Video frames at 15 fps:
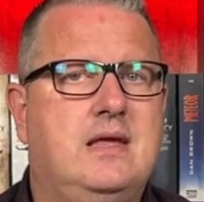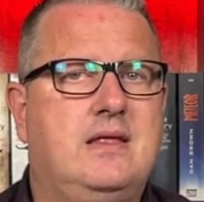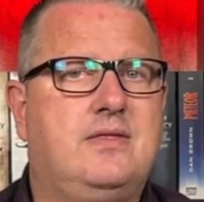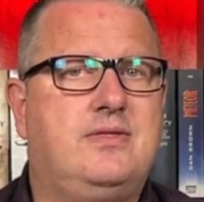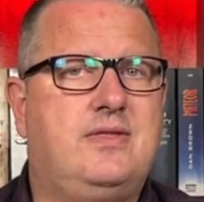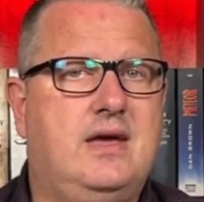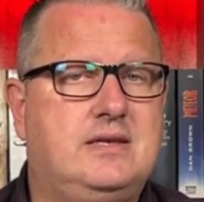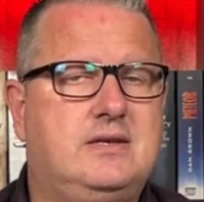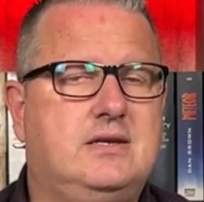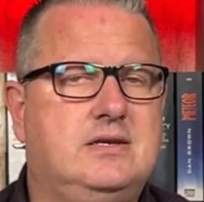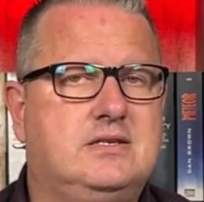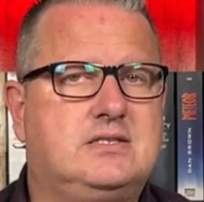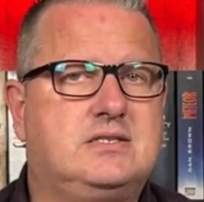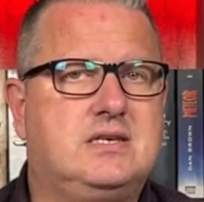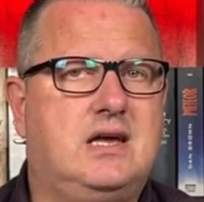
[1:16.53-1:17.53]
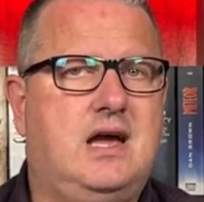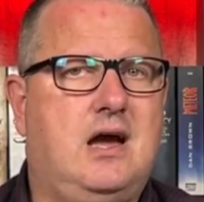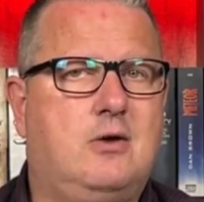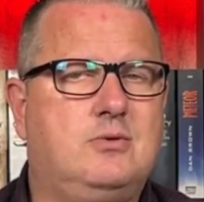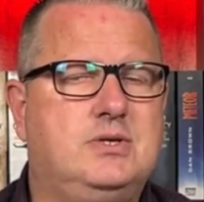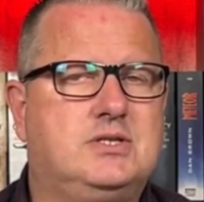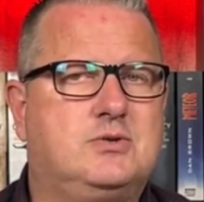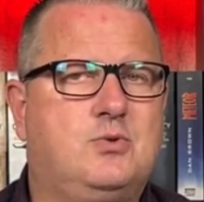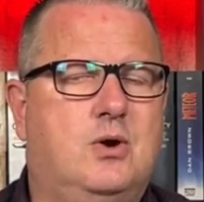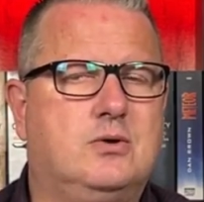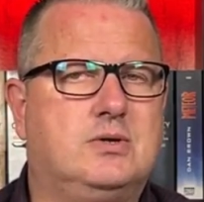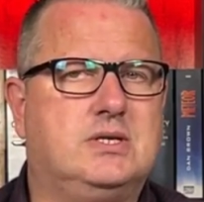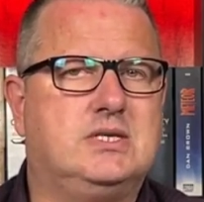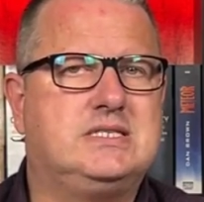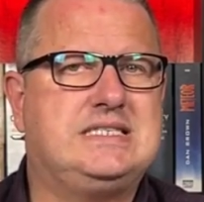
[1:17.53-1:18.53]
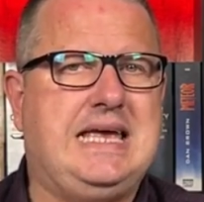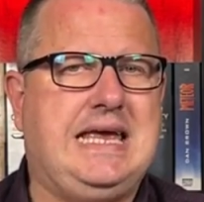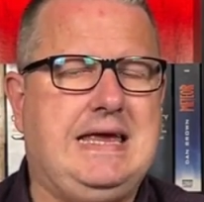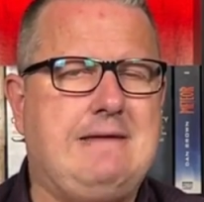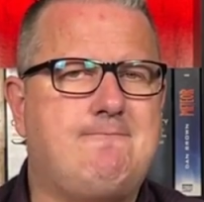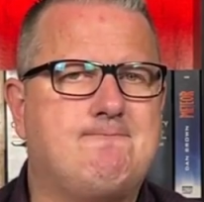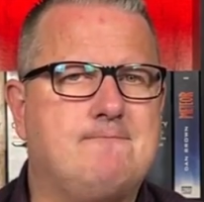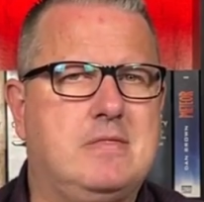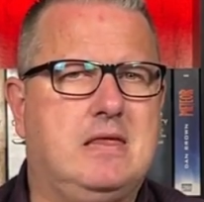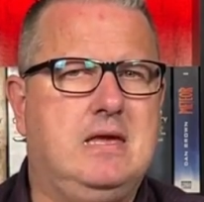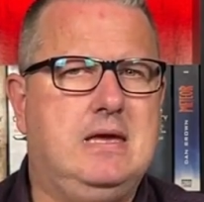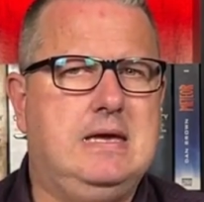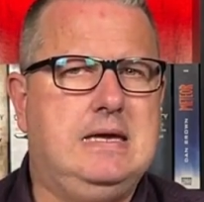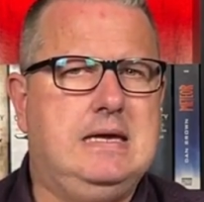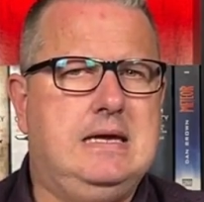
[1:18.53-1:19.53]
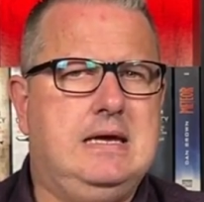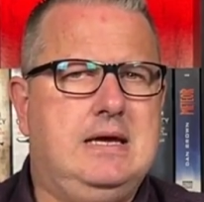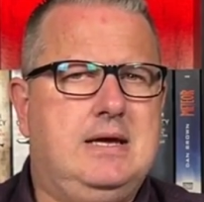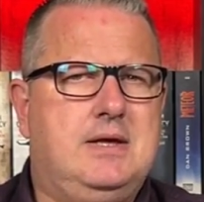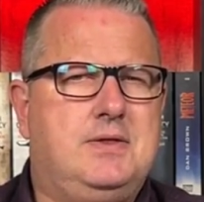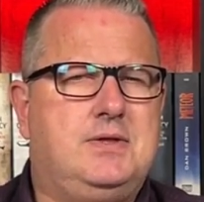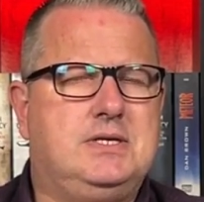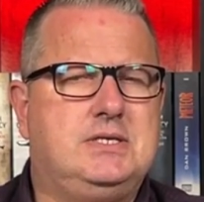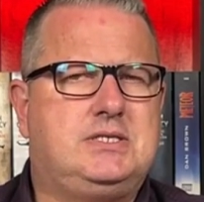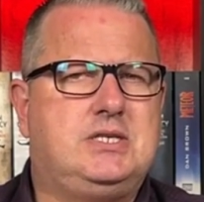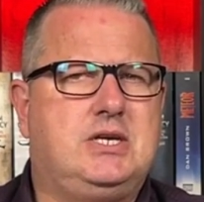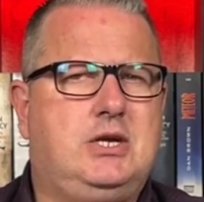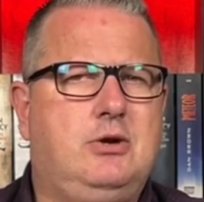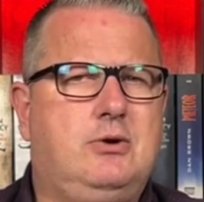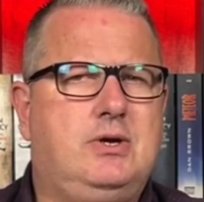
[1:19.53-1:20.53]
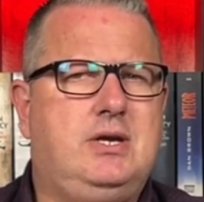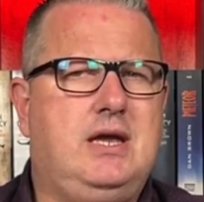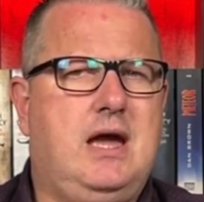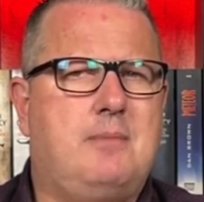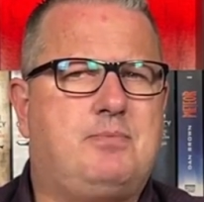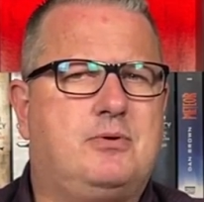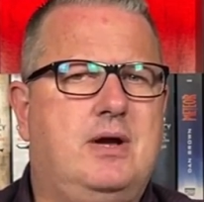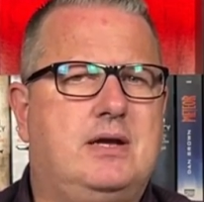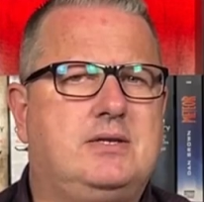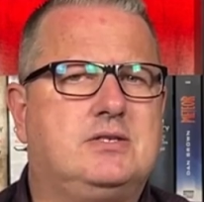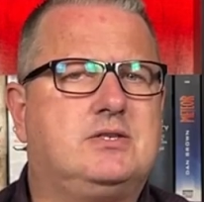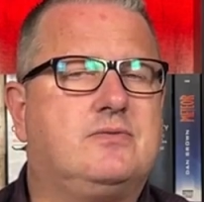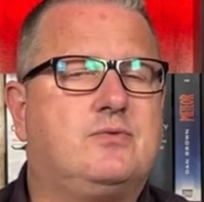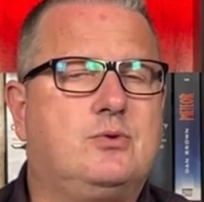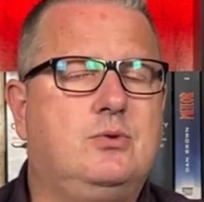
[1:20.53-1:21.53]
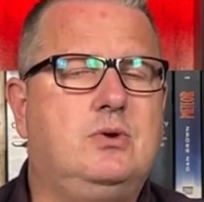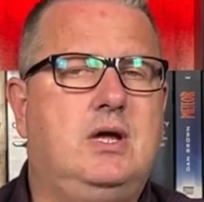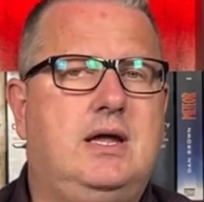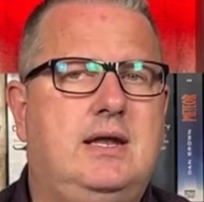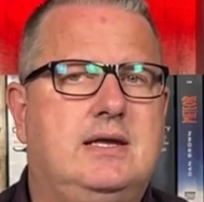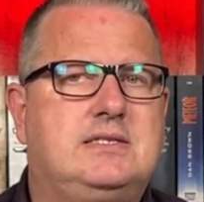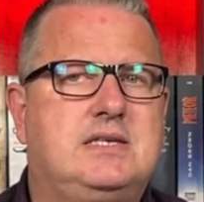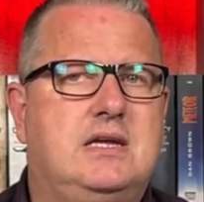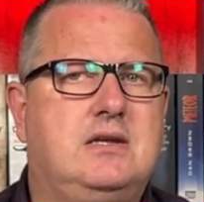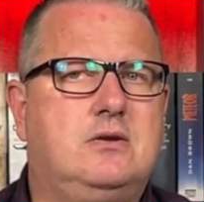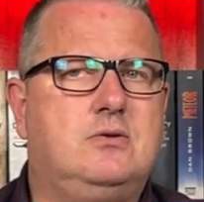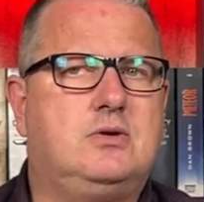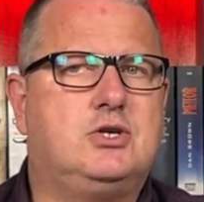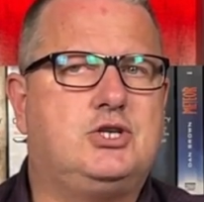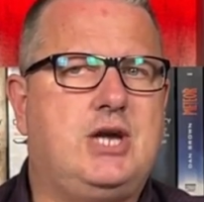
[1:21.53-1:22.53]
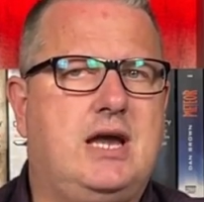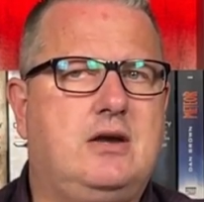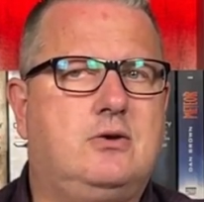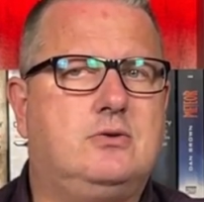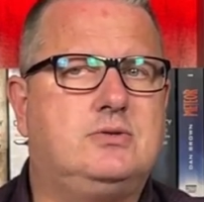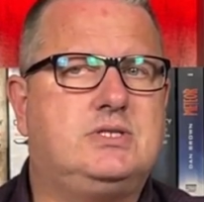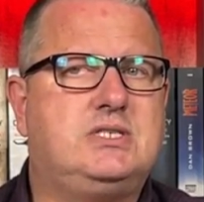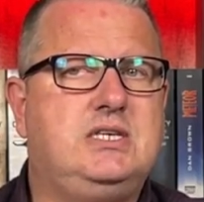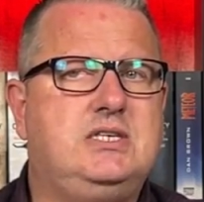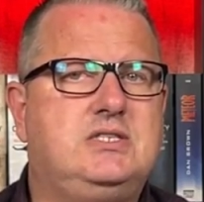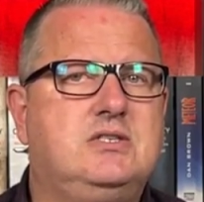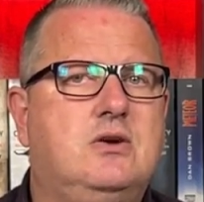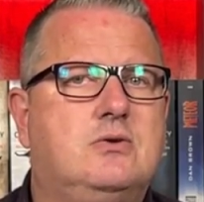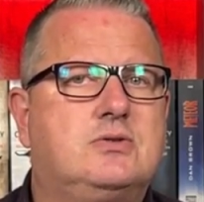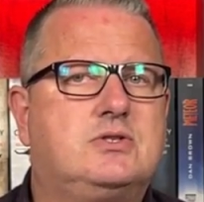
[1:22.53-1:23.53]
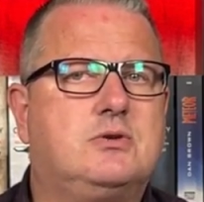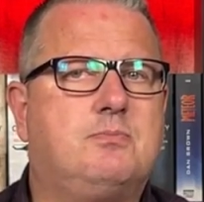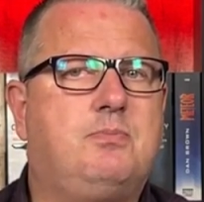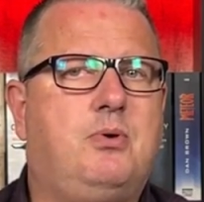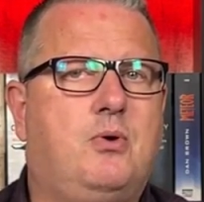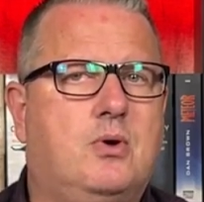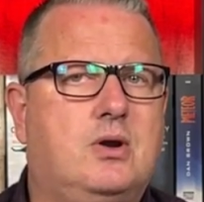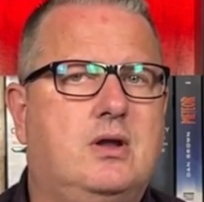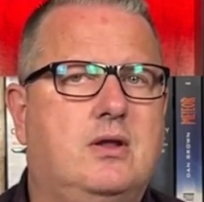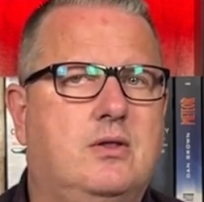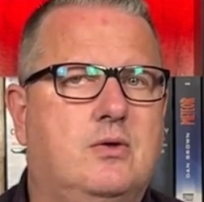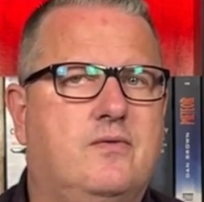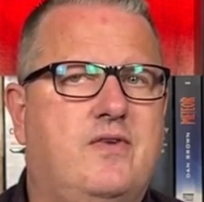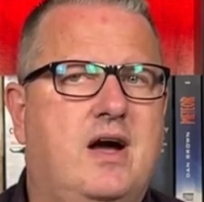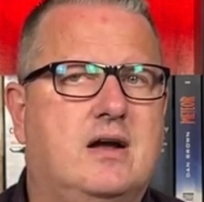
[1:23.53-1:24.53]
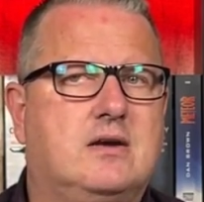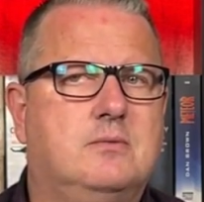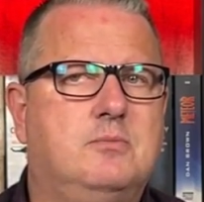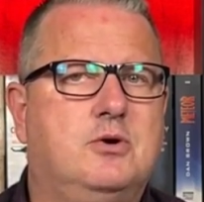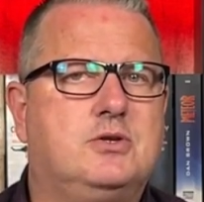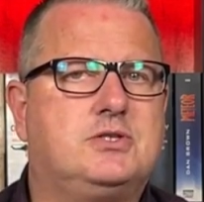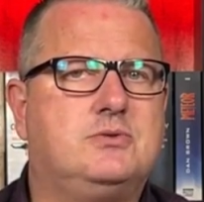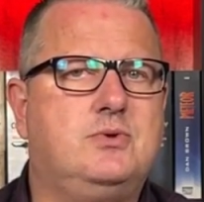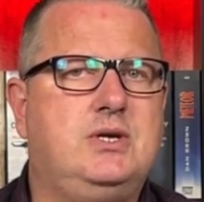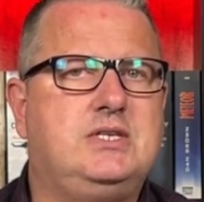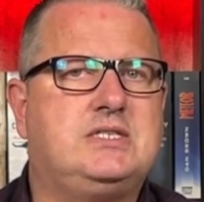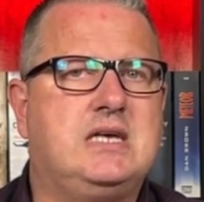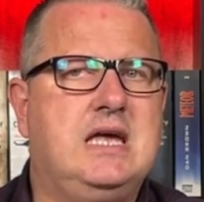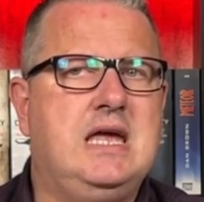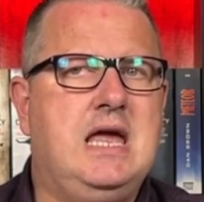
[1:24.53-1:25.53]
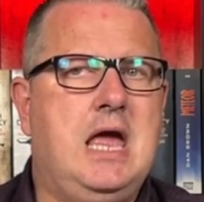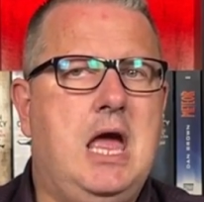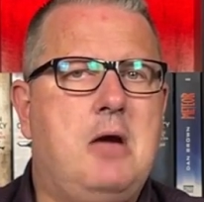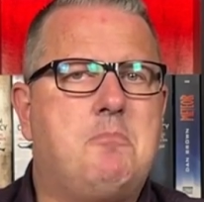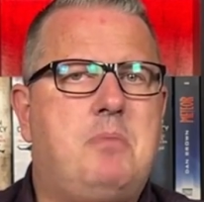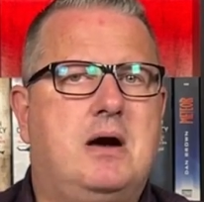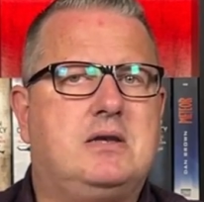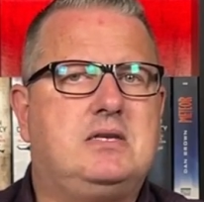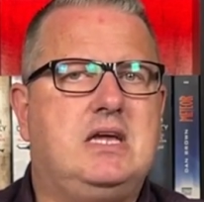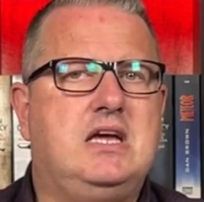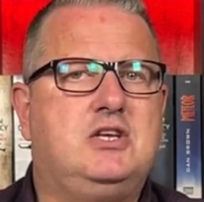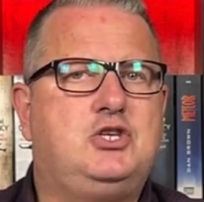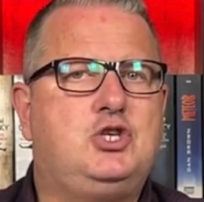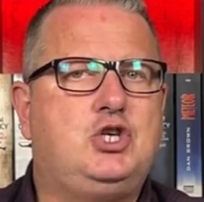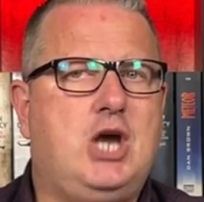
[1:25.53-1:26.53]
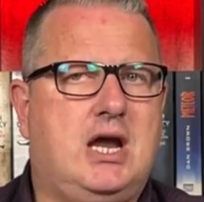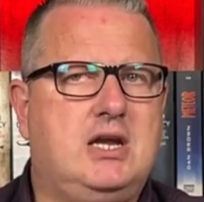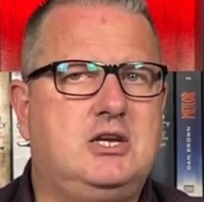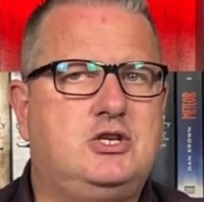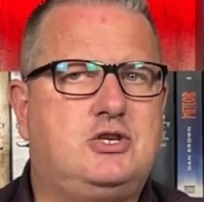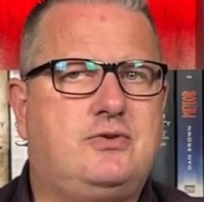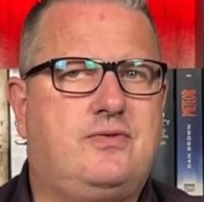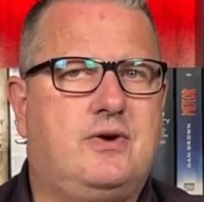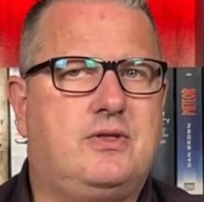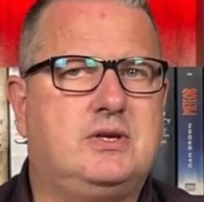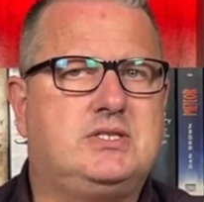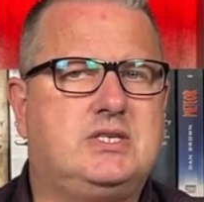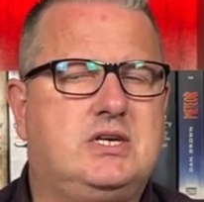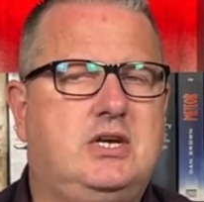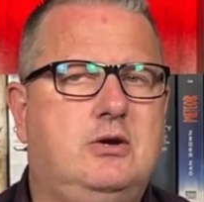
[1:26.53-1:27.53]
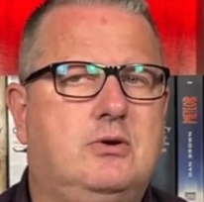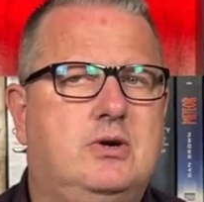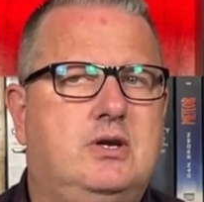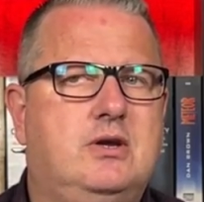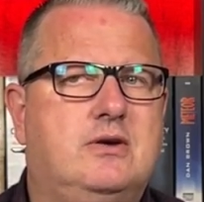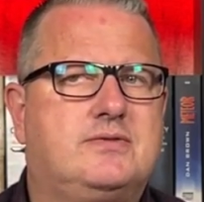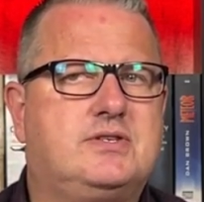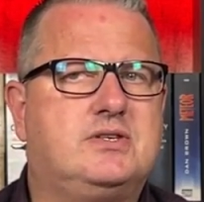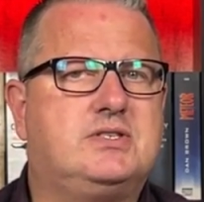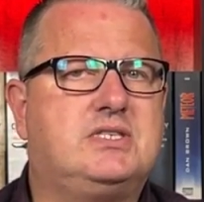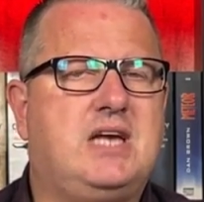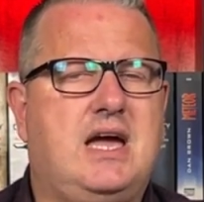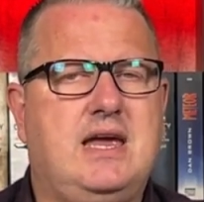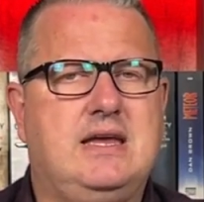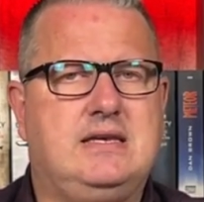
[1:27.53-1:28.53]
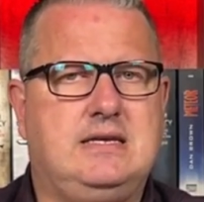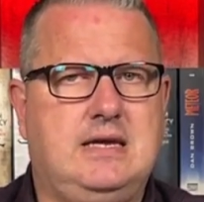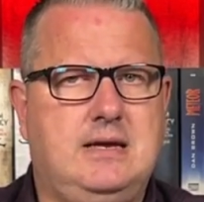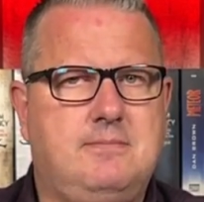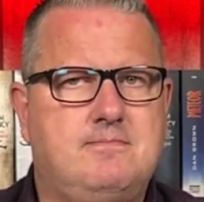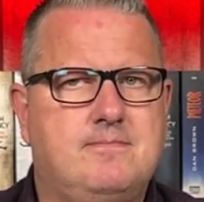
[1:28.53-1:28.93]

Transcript: That is how he's quoted as saying. The security apparatus of ruler Alexander Lukashenko sees no support in the Wagner mercenaries, but a challenge for the security of society.